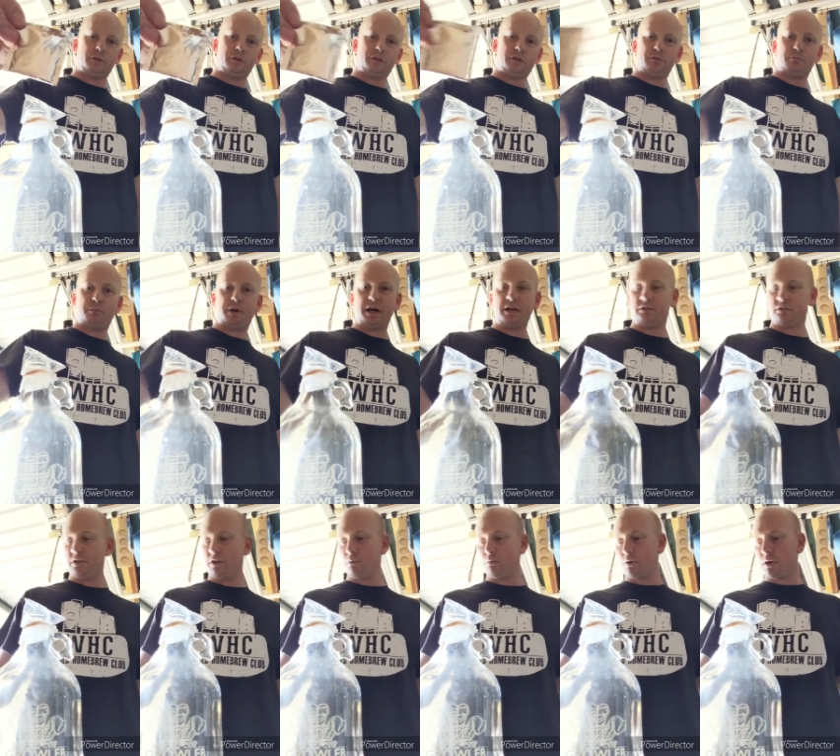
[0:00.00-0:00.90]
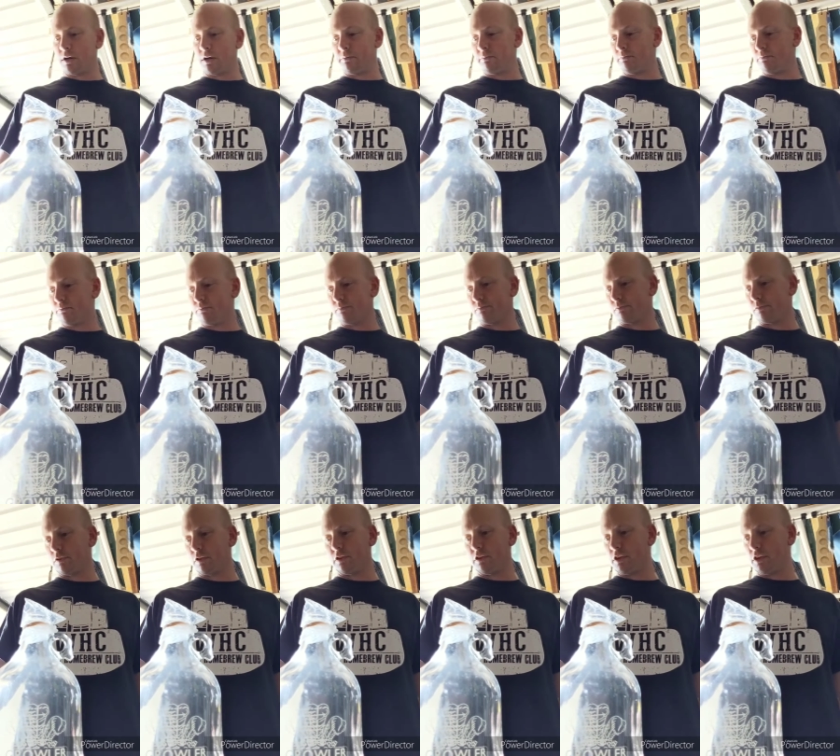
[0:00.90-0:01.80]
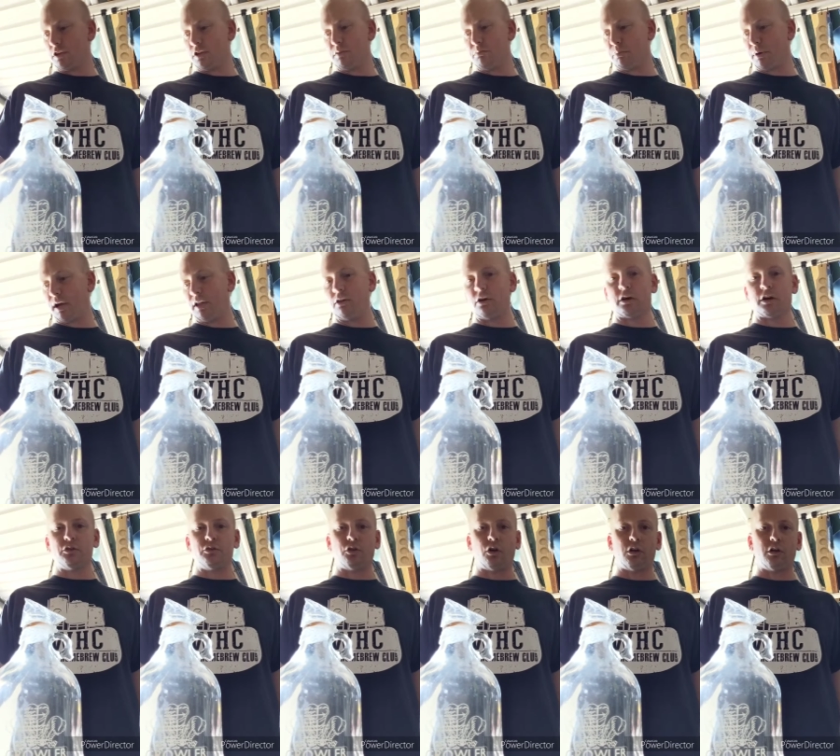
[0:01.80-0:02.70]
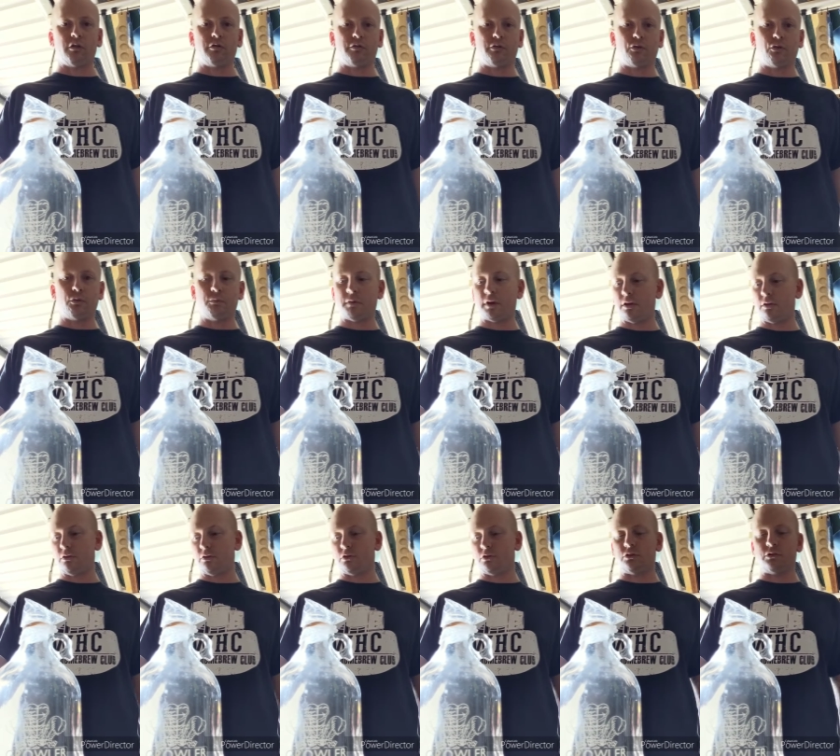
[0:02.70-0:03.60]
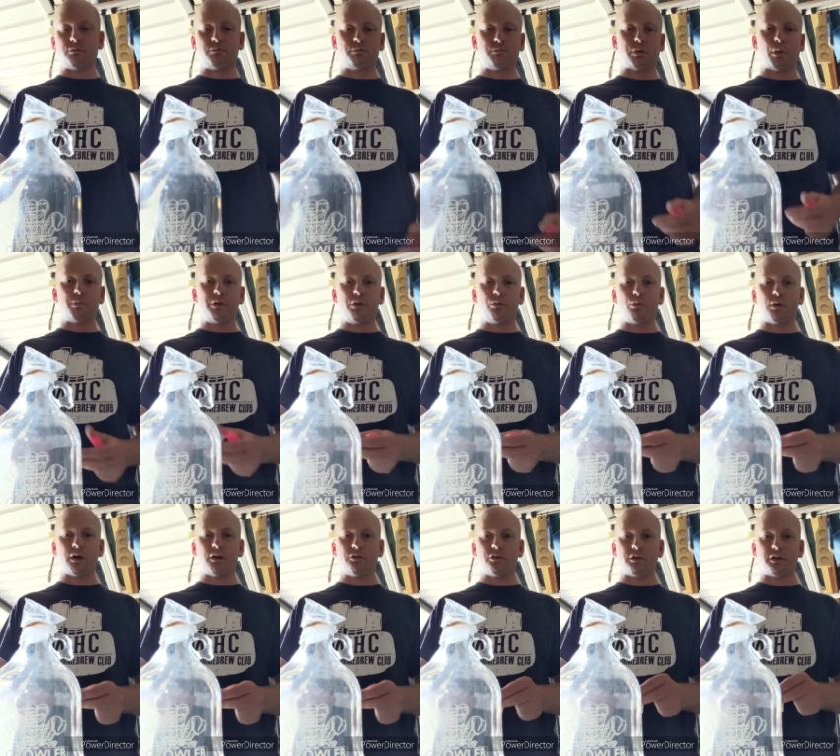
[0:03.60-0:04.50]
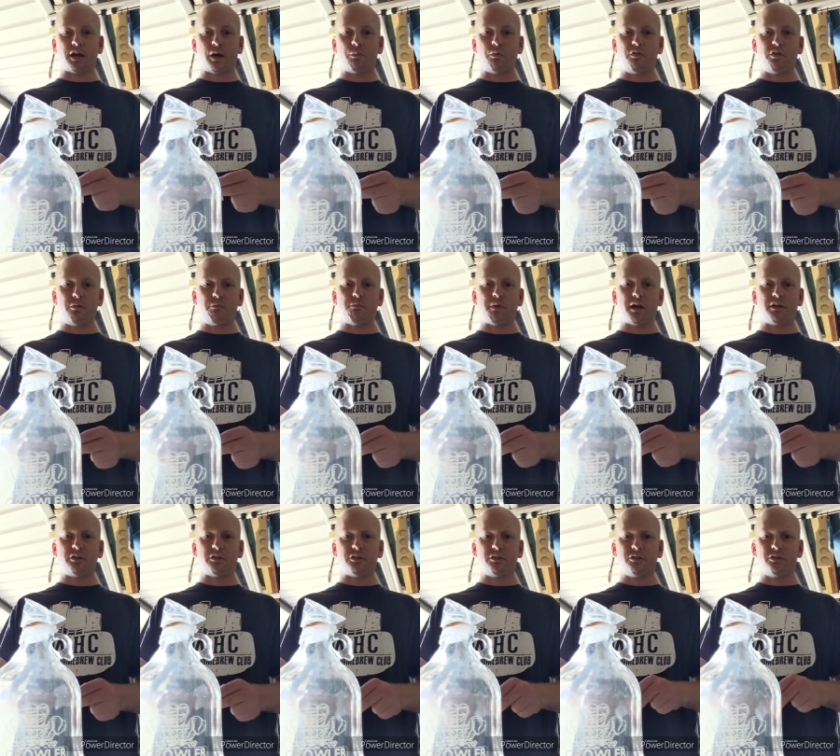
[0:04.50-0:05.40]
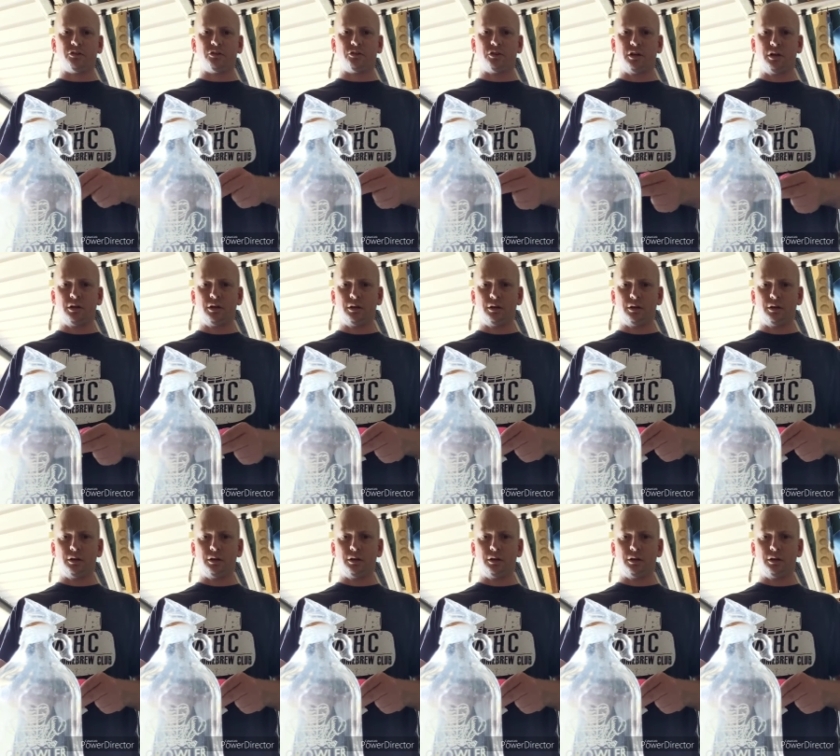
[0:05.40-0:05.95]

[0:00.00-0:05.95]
just a basic one. I think you pay like $1 for them. That's probably the ones that come with the Muntons